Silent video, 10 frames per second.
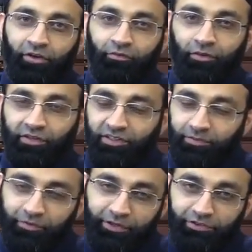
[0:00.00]
uh, for the
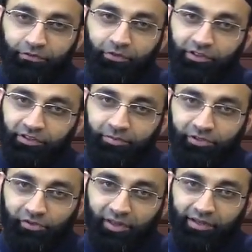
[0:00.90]
inspiration, for the
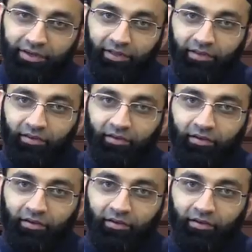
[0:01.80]
spirituality.